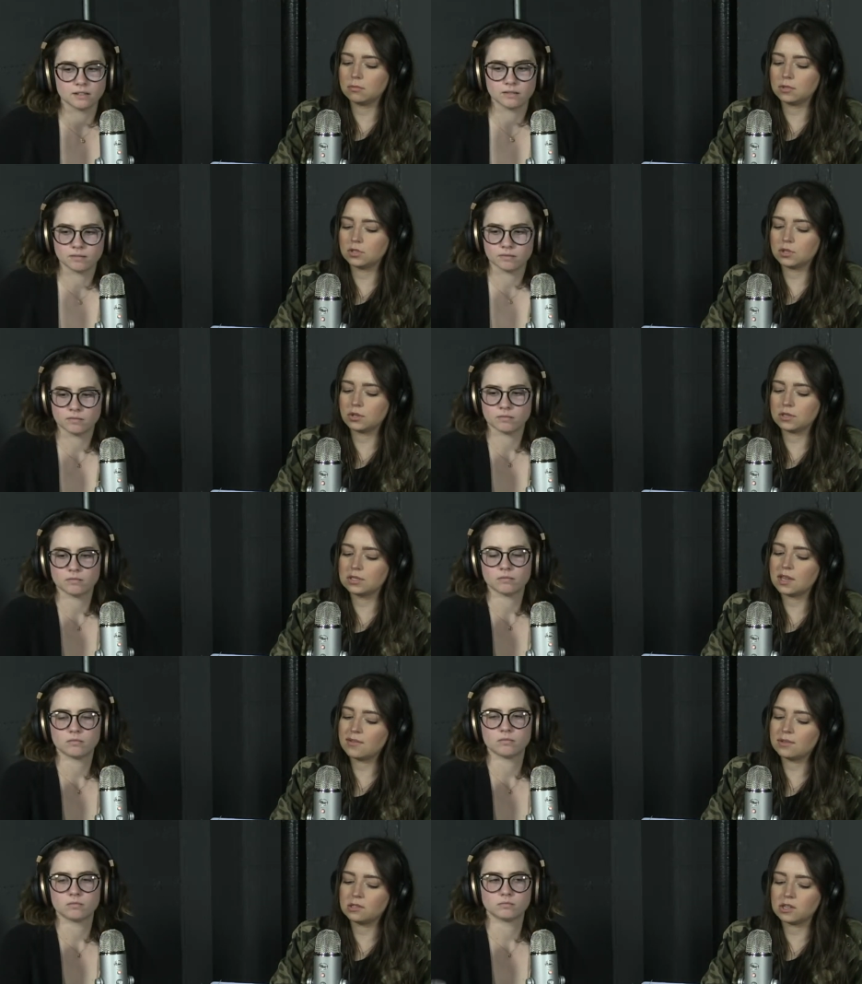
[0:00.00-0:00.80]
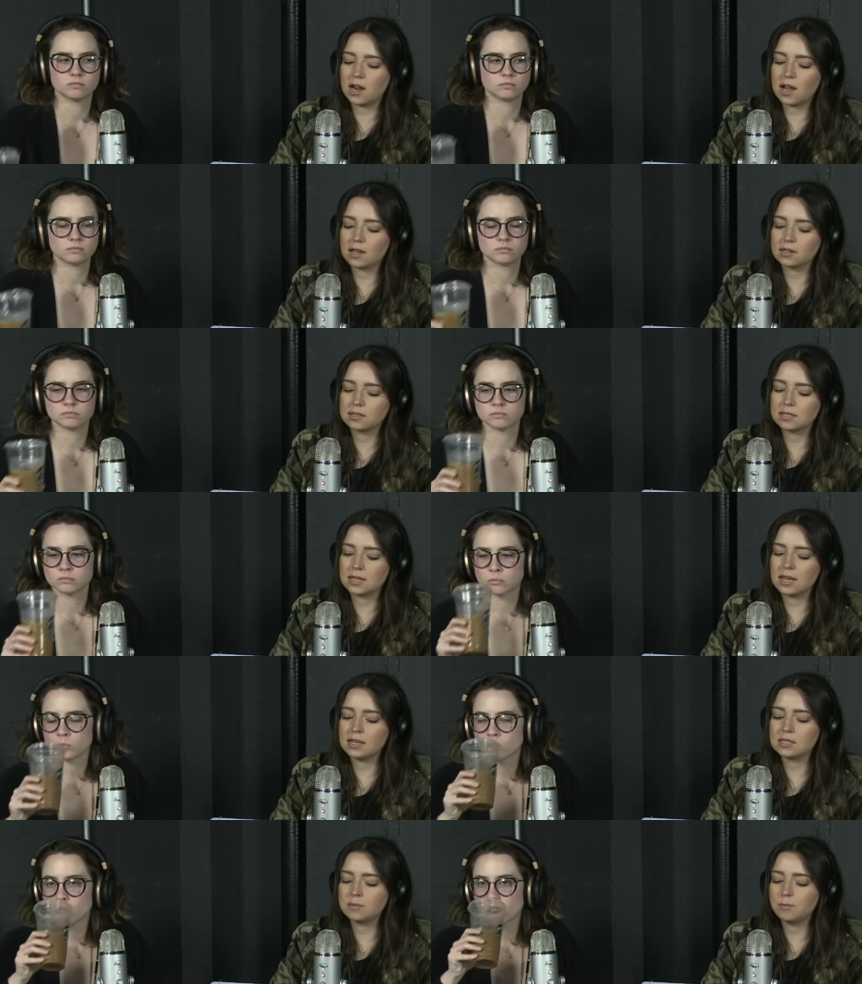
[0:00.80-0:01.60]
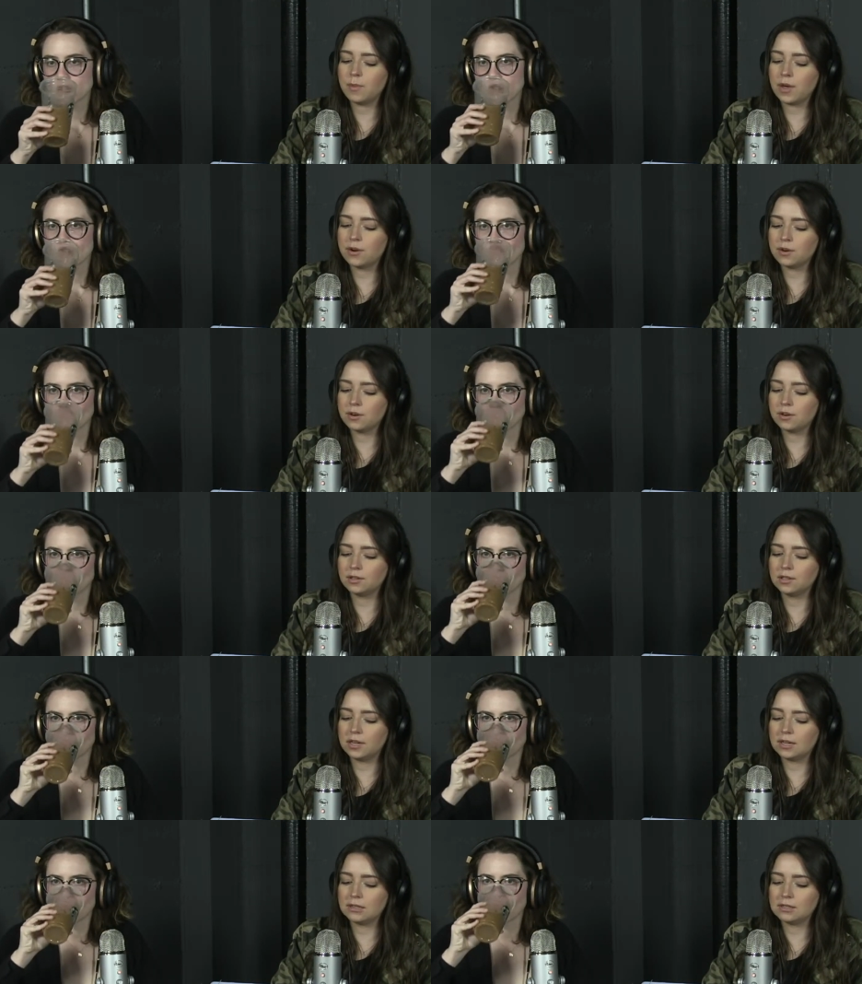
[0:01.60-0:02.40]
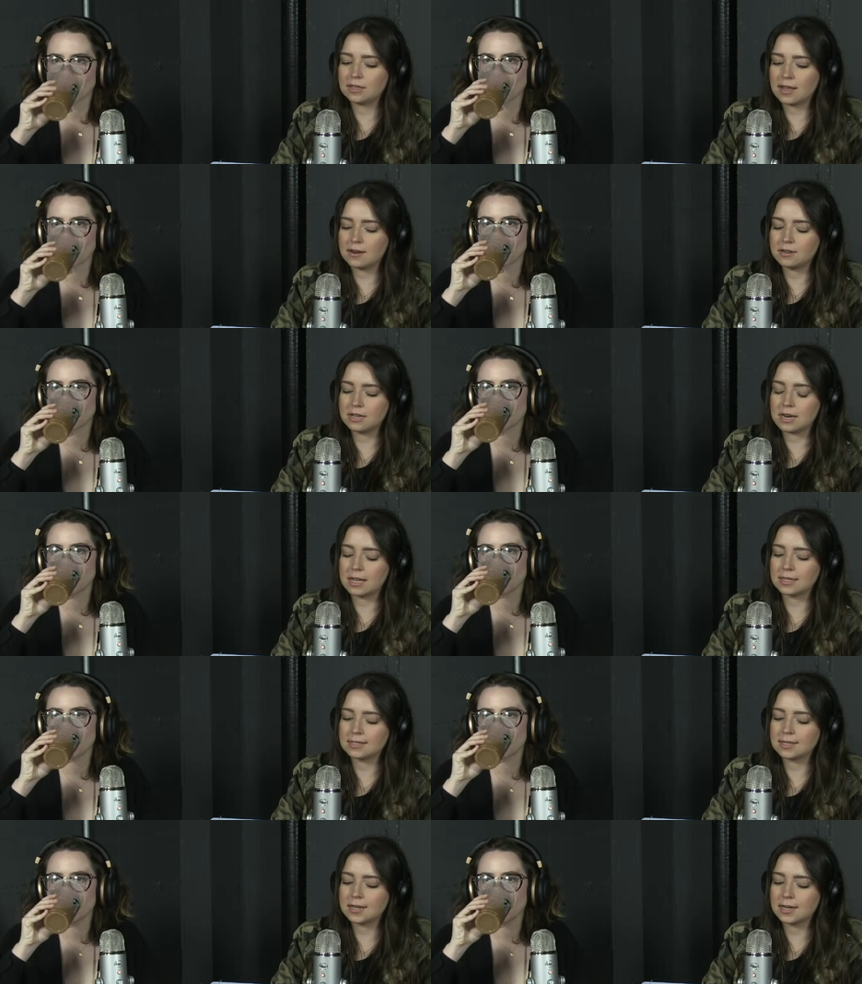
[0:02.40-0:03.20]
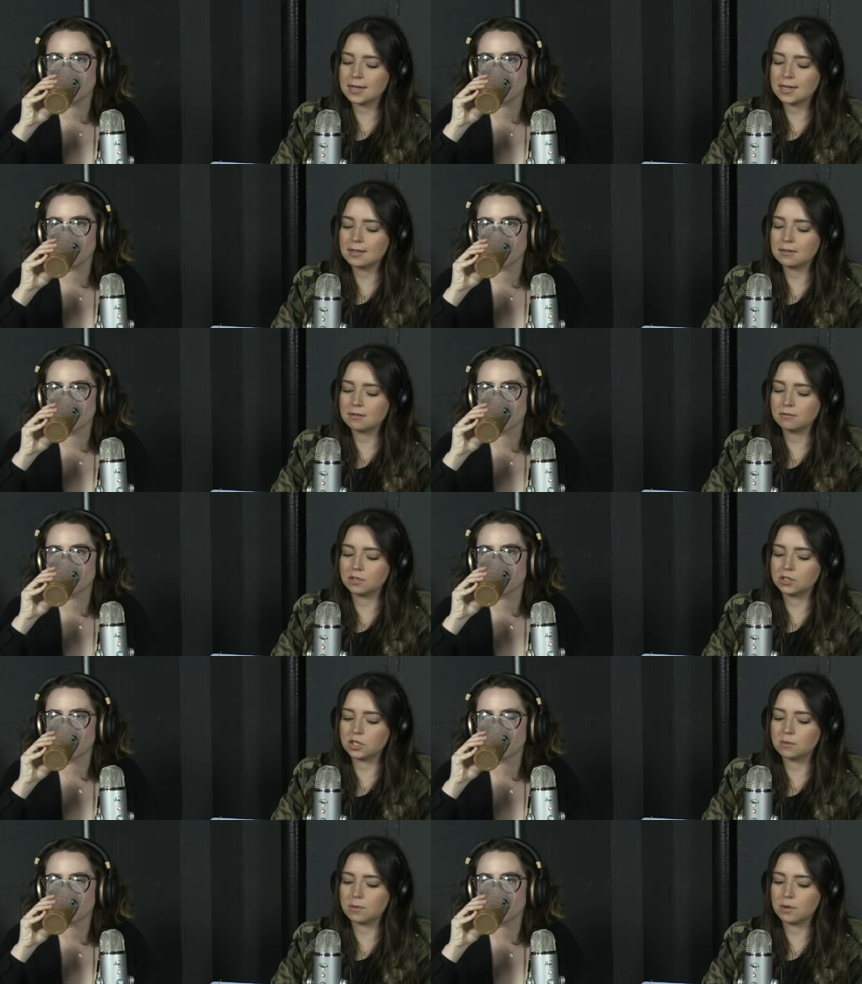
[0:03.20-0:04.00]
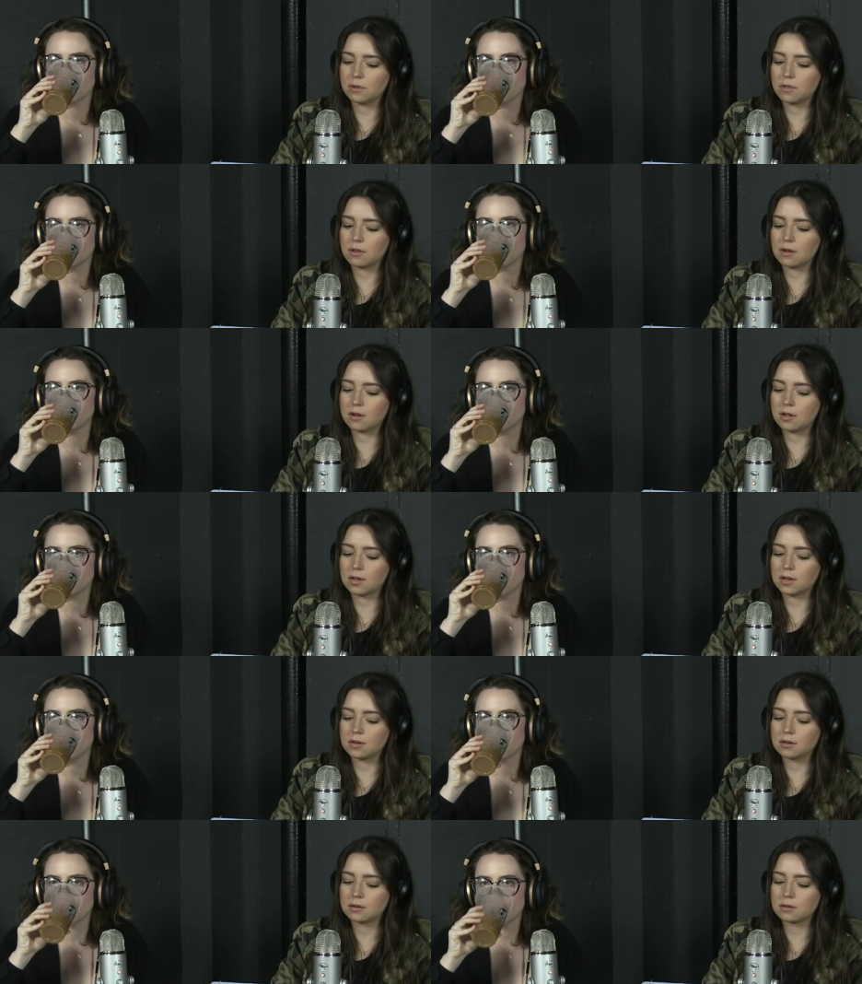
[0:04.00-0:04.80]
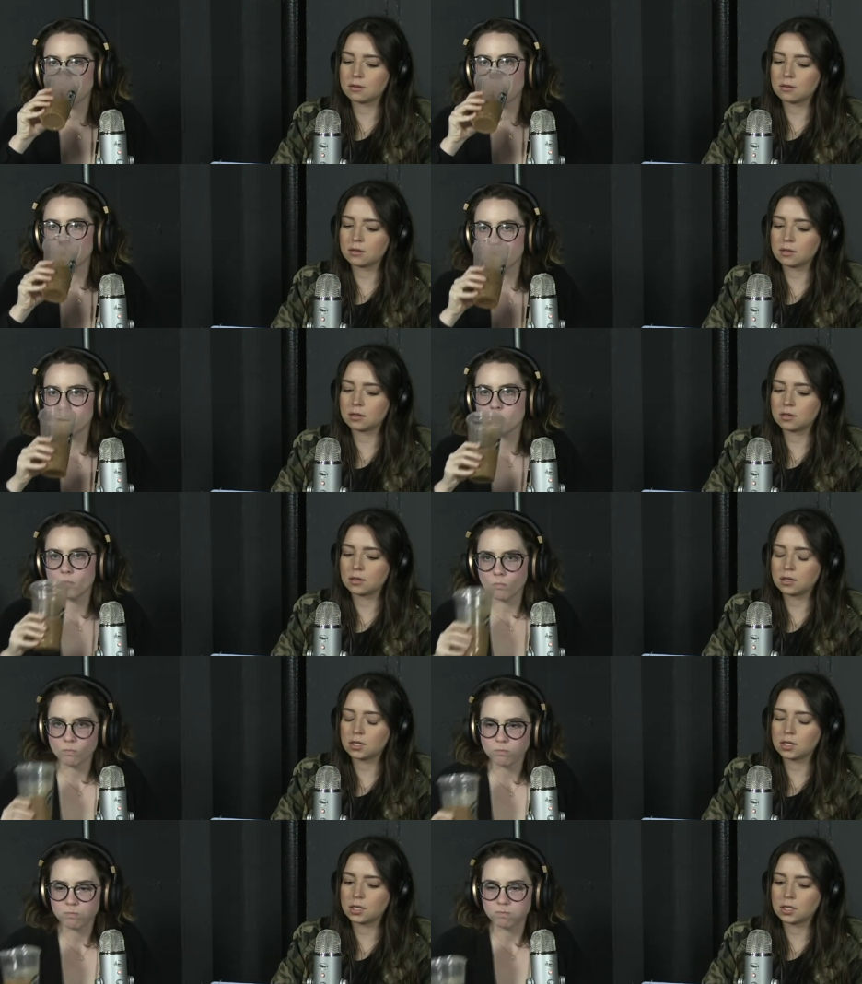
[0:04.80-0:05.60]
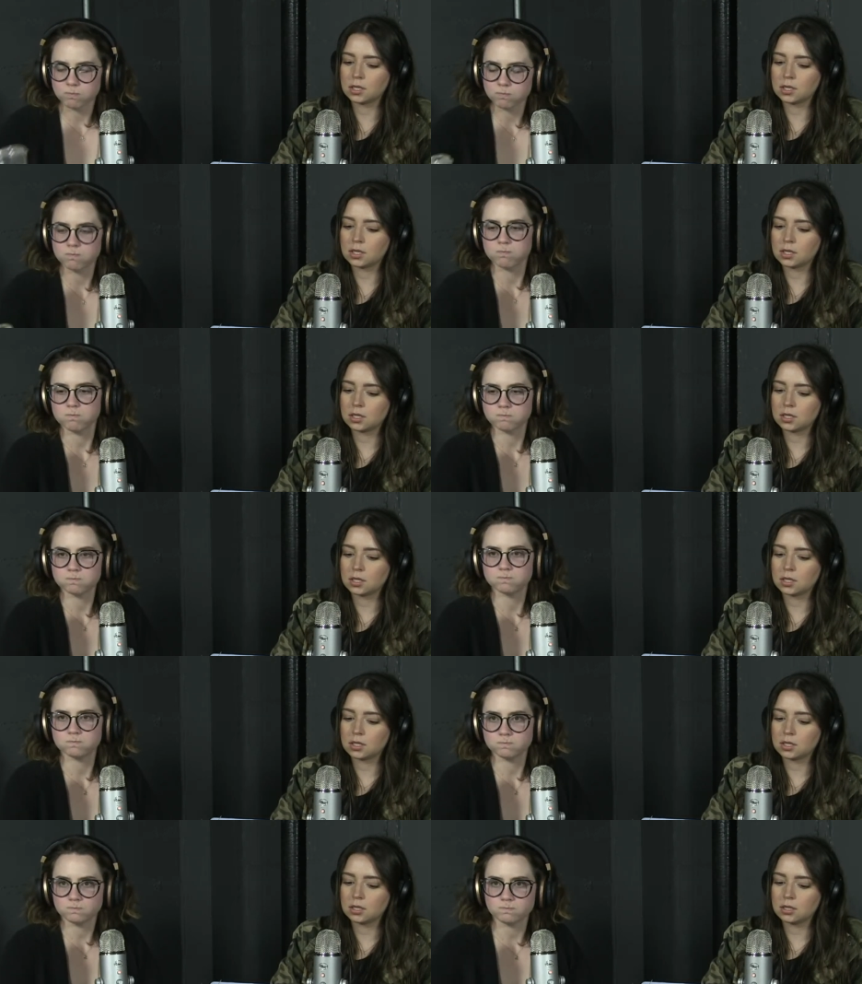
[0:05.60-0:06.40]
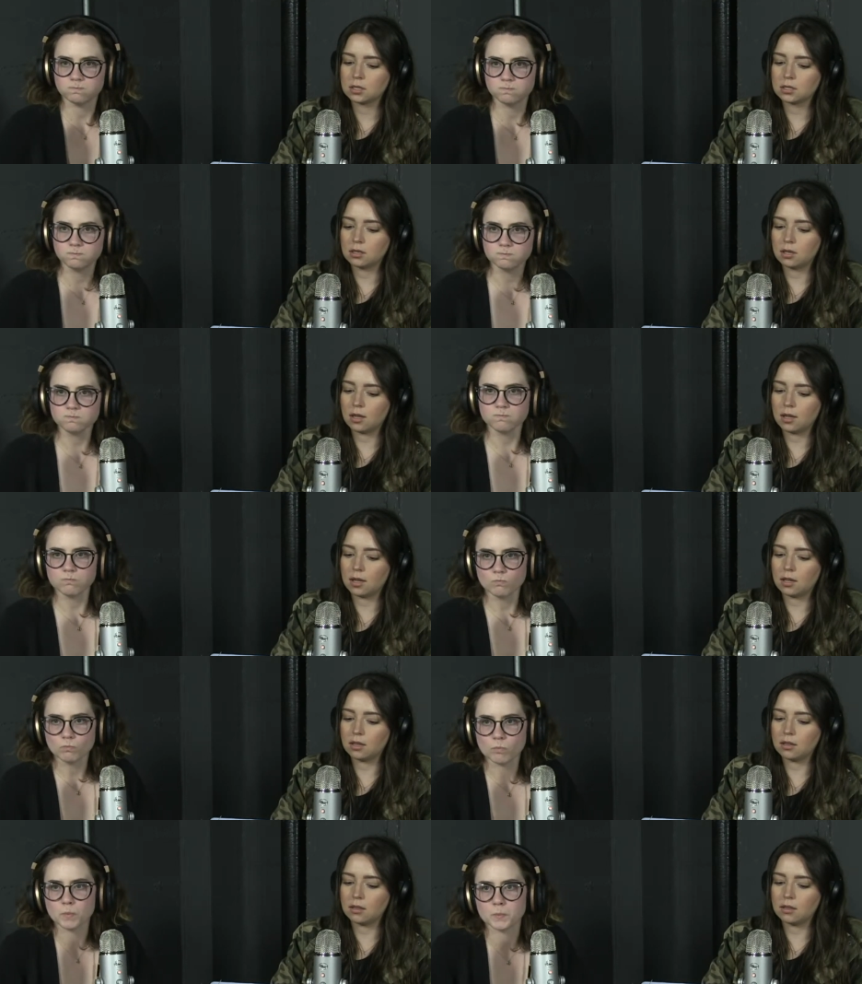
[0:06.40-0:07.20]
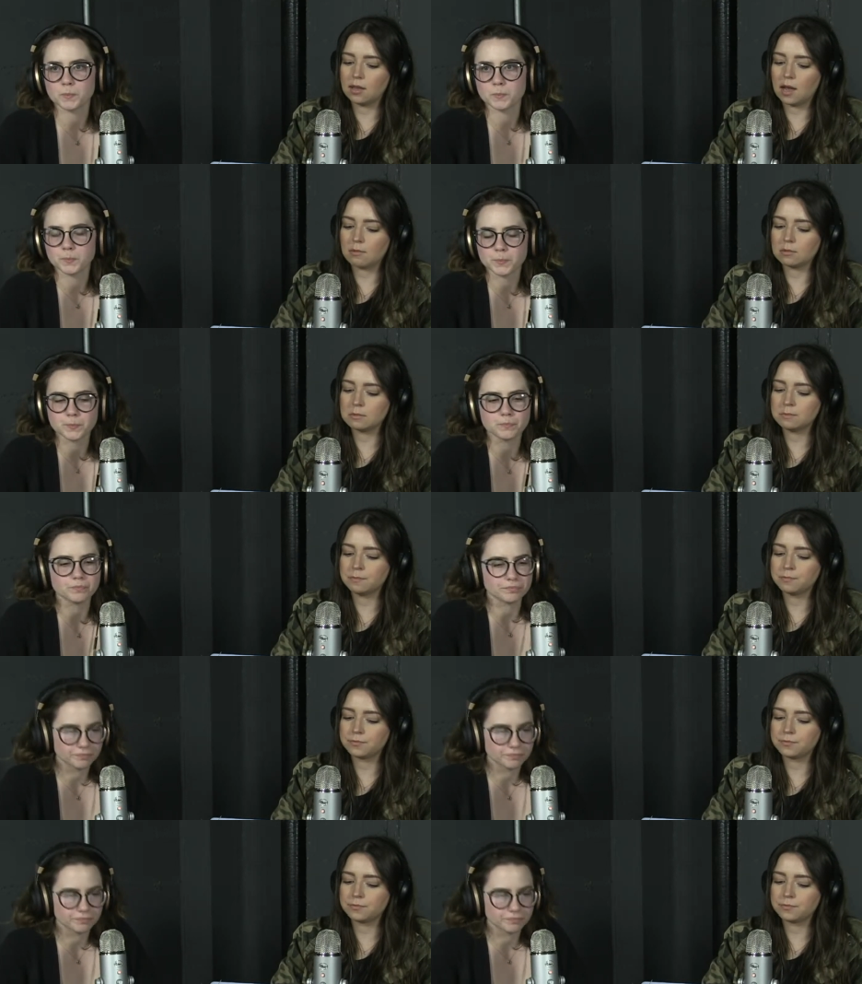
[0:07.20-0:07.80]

Speaker 1: There's only seven tracks. It has Better and Saturday Nights on it, which are both on uh, the album.